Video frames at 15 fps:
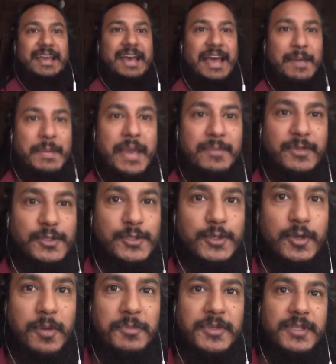I'm able to
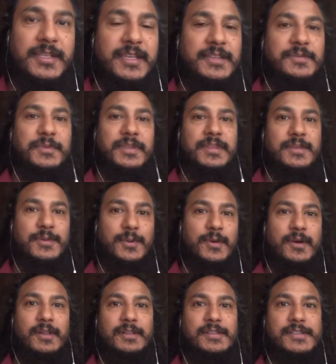communicate with you all.